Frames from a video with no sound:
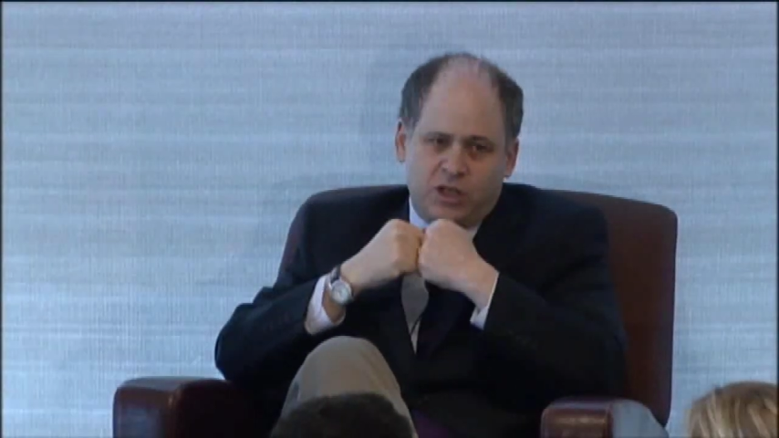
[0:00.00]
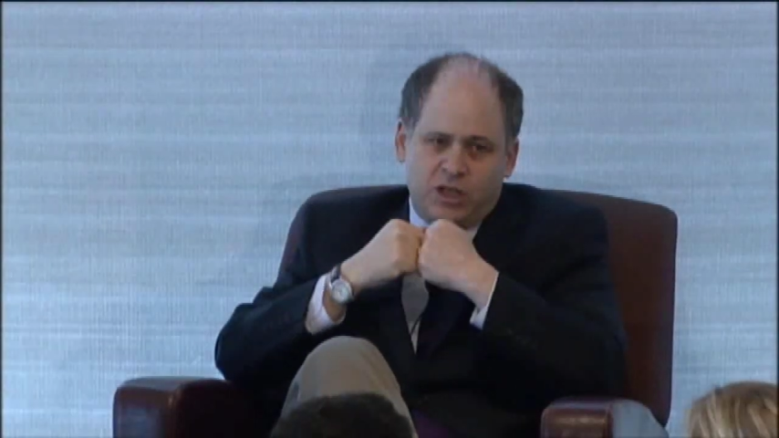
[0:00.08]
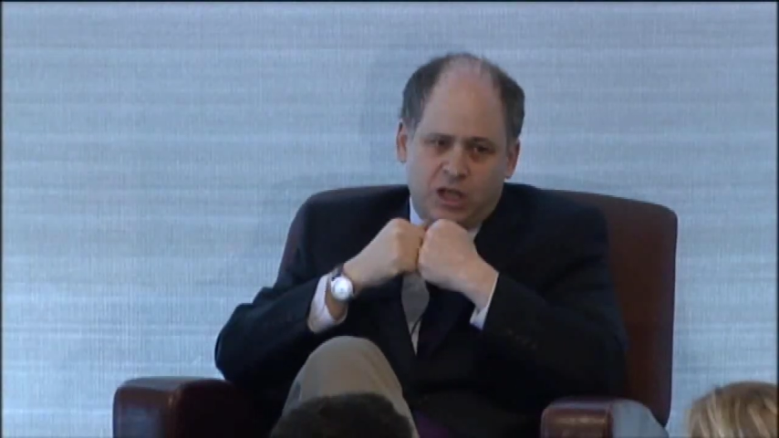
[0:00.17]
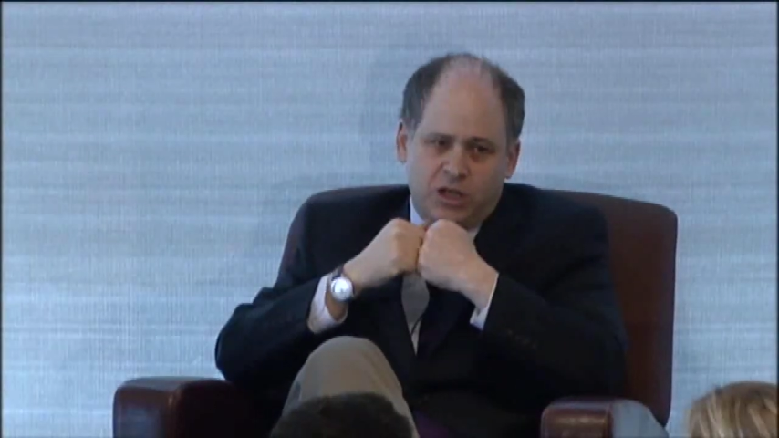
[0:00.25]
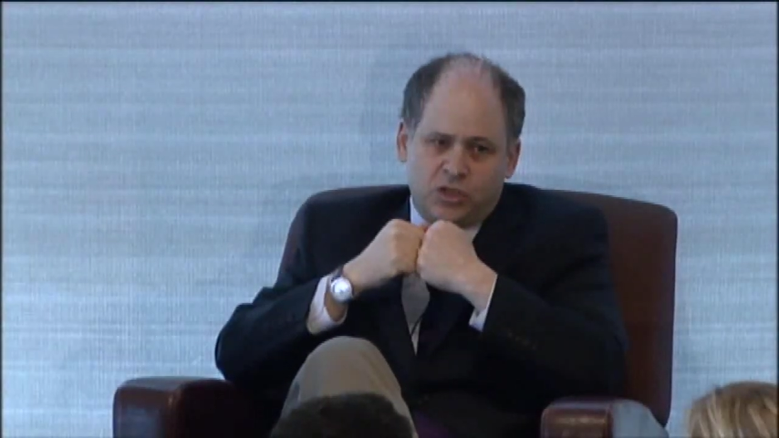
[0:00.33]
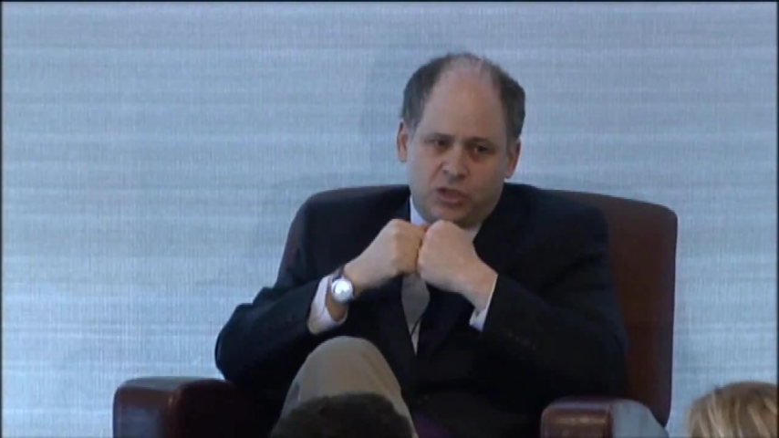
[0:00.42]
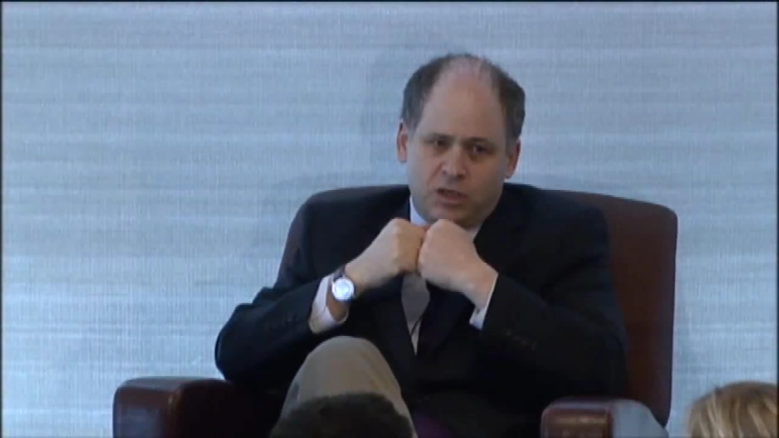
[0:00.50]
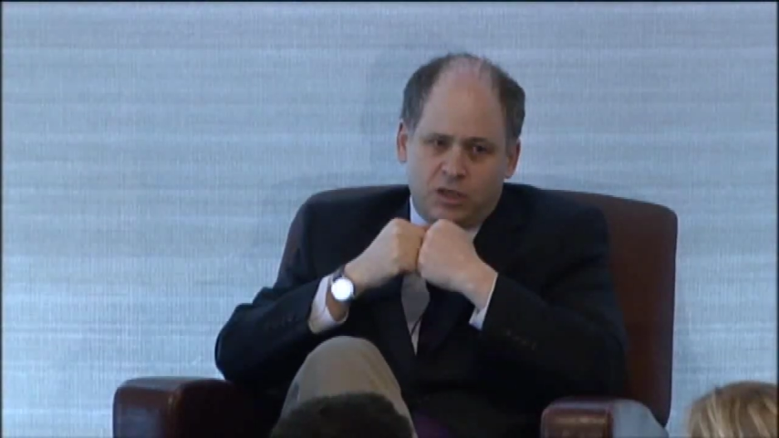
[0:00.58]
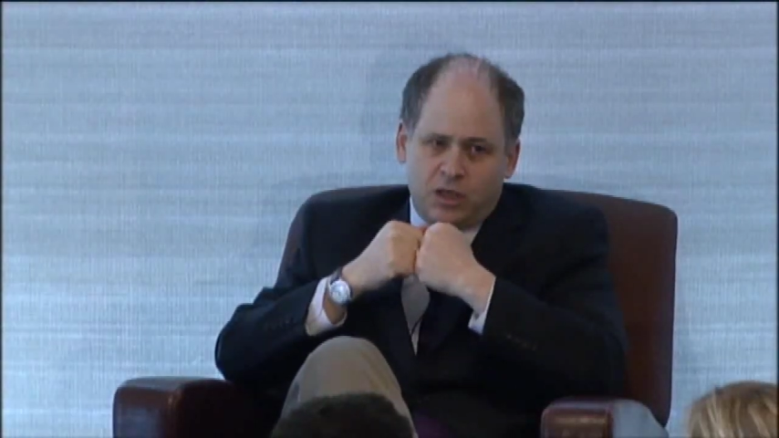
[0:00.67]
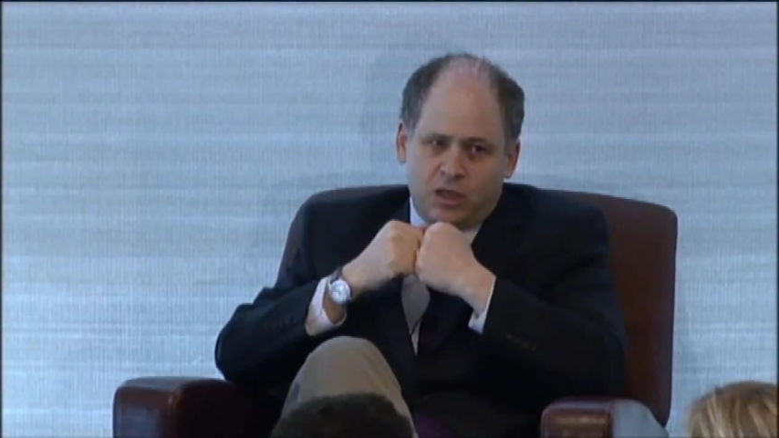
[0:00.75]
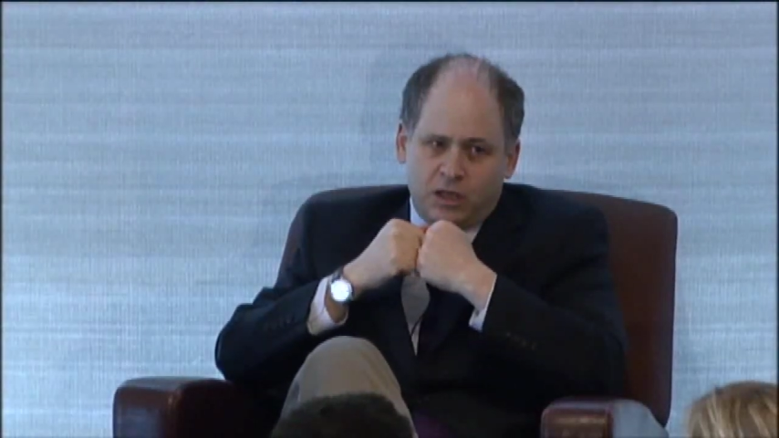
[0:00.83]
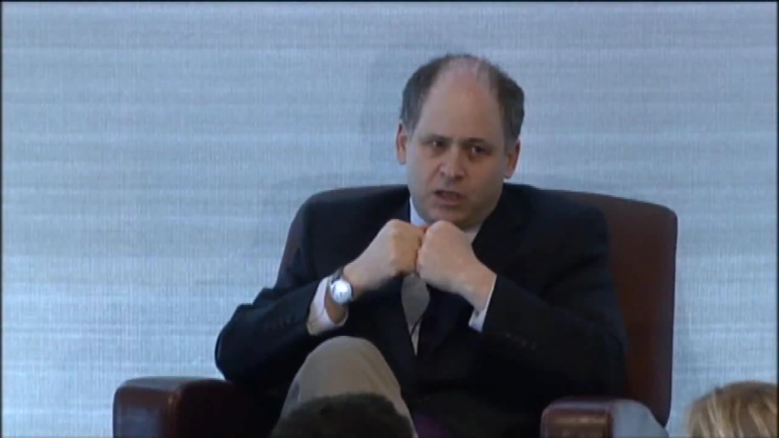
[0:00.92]

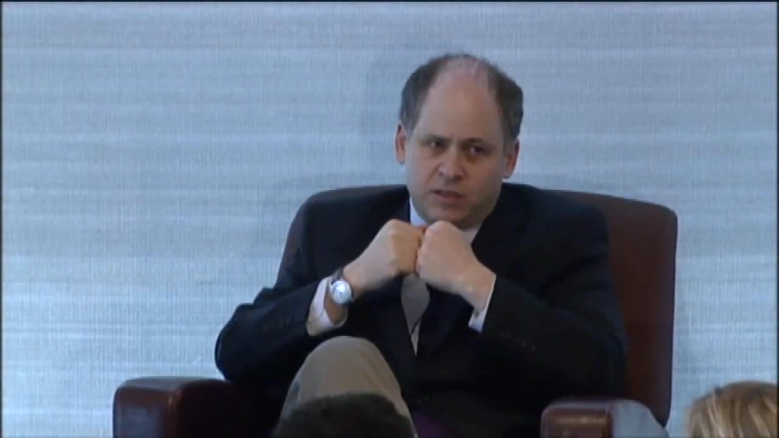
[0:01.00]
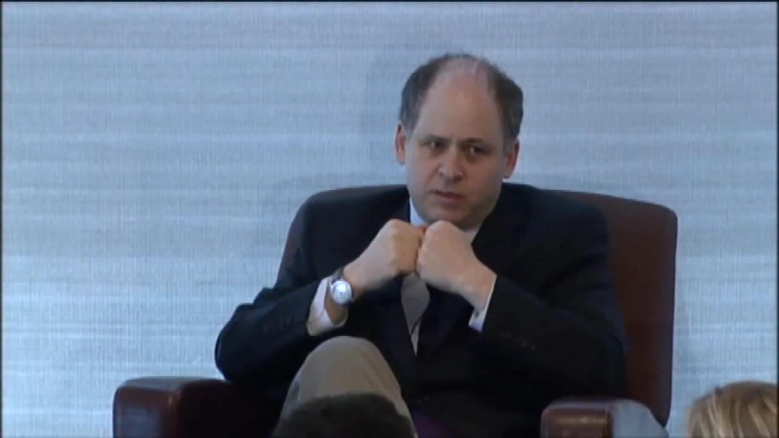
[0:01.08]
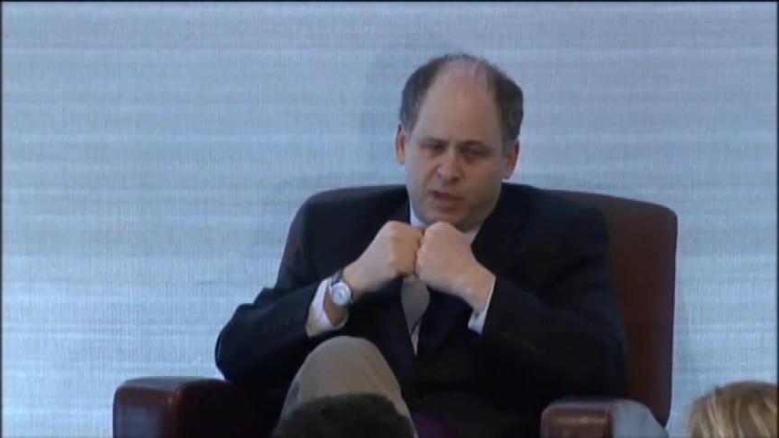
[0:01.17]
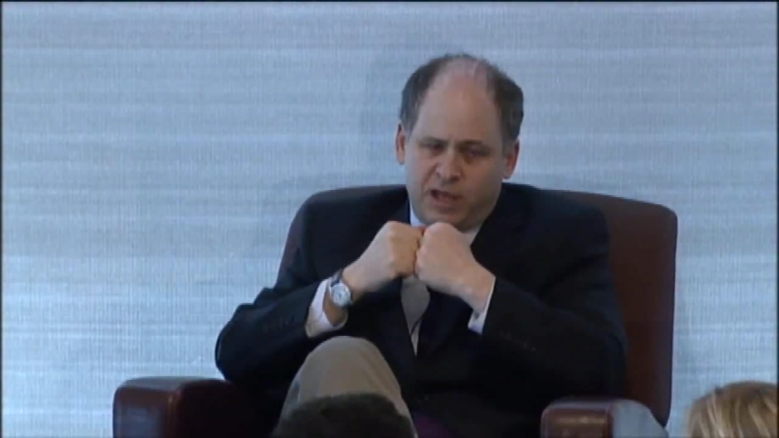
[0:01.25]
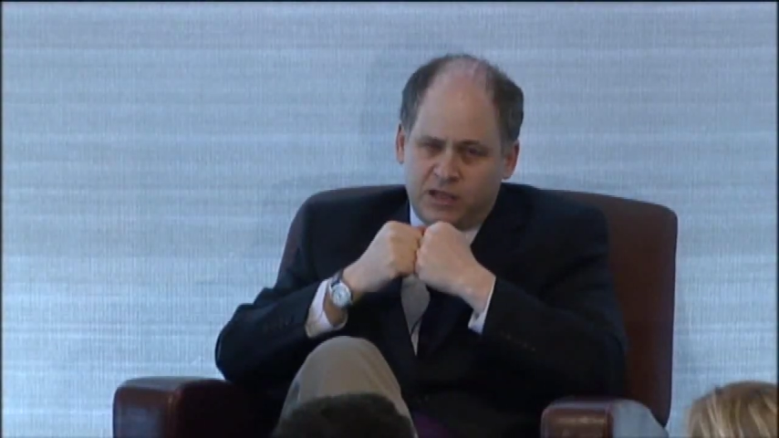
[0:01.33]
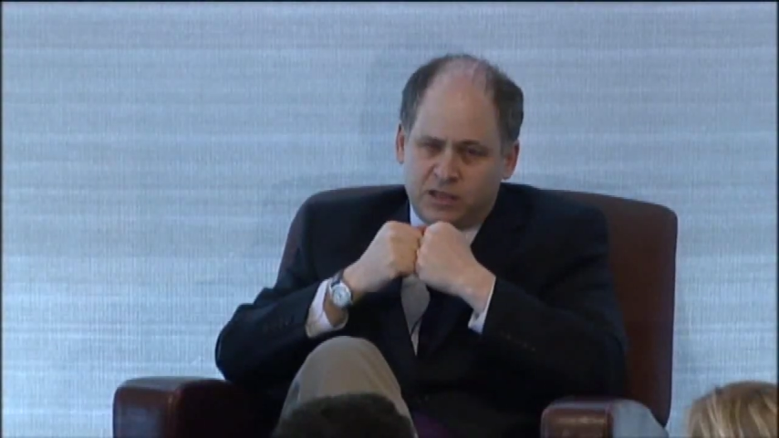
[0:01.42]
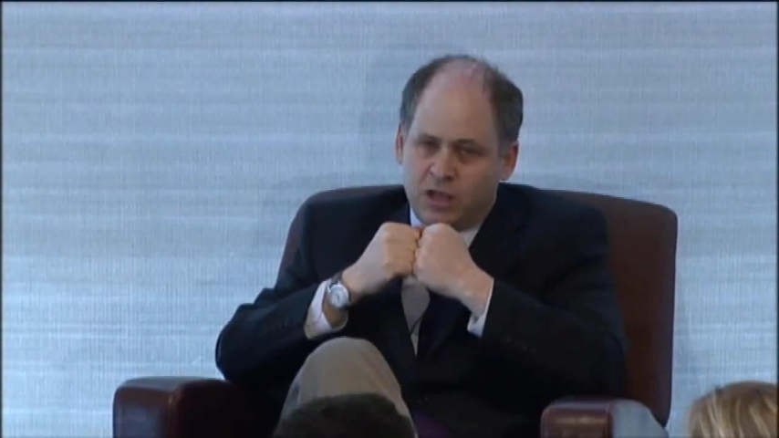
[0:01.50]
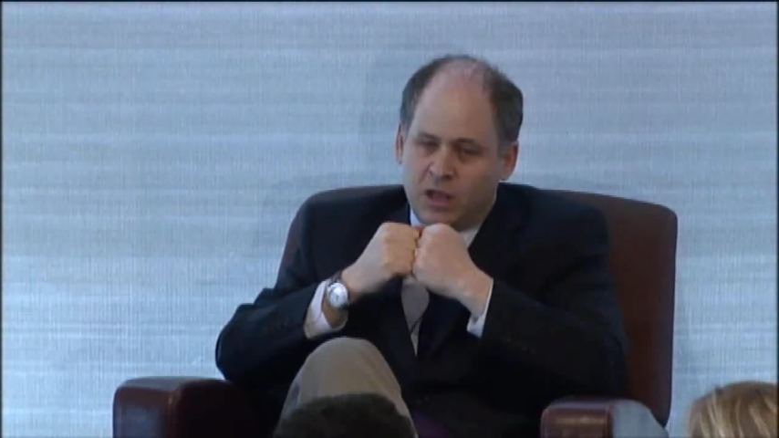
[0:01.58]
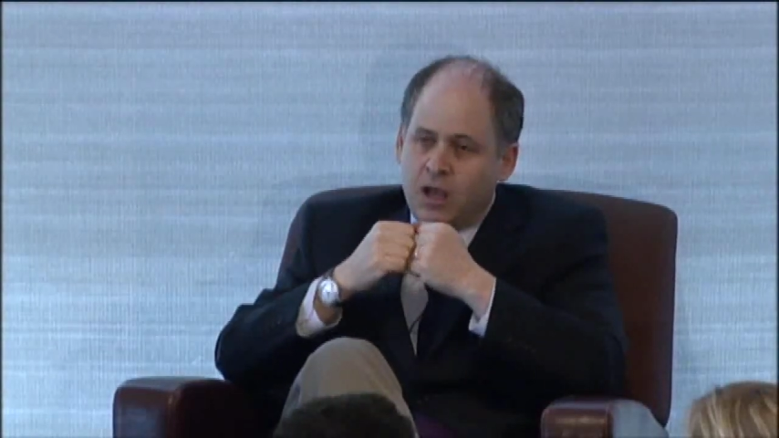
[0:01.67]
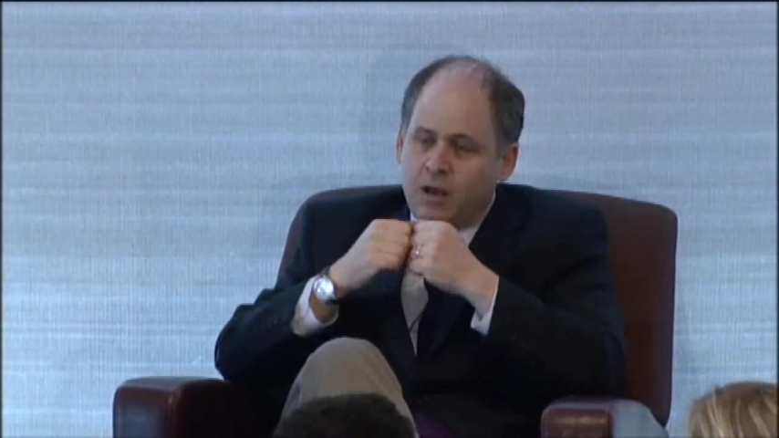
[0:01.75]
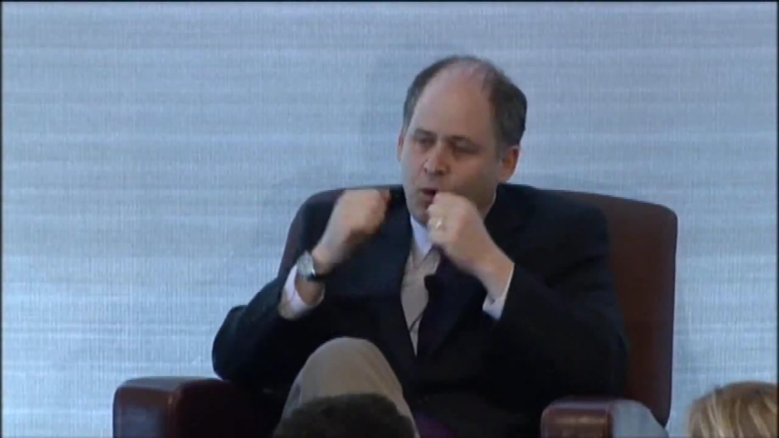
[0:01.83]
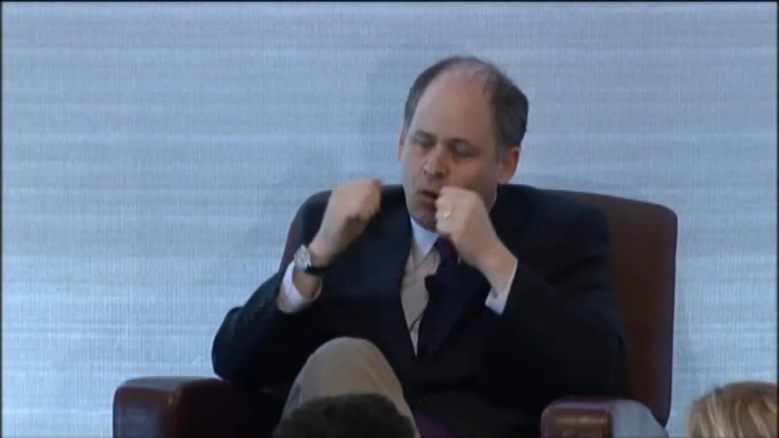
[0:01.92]
education debates.